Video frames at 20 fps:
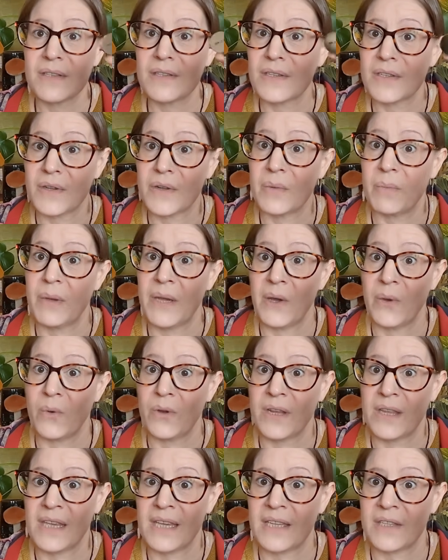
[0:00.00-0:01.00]
so pick one
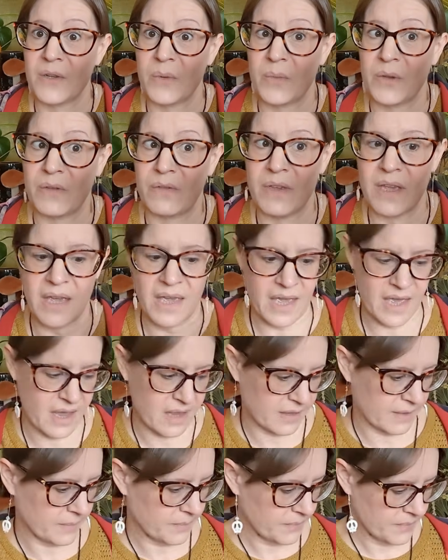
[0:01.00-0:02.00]
of these up if you can.